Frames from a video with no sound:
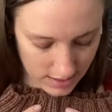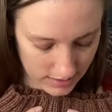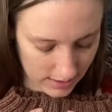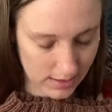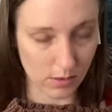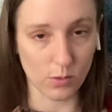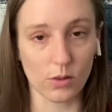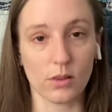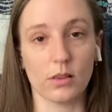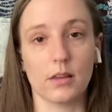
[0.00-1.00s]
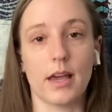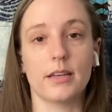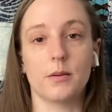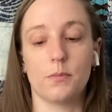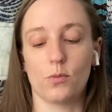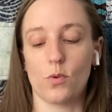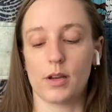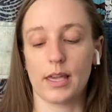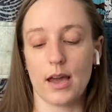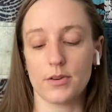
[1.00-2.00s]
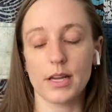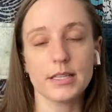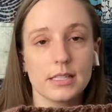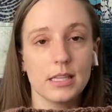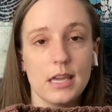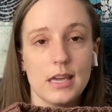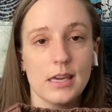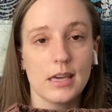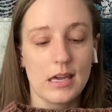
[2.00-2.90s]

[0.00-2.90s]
I think it'll end up working out nicely.